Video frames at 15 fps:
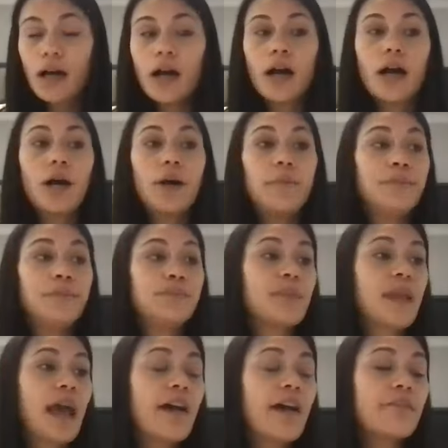
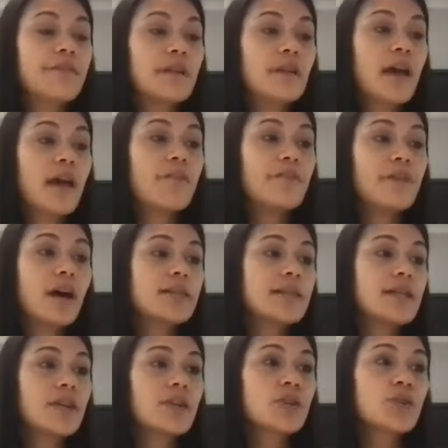have not
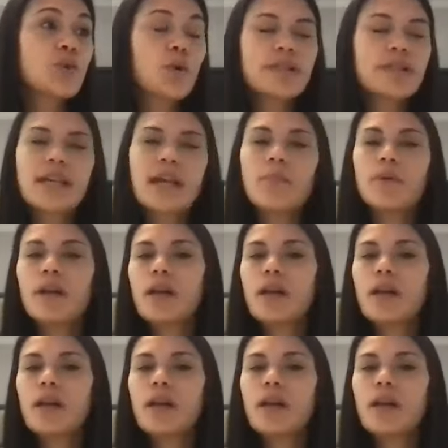taken this course yet,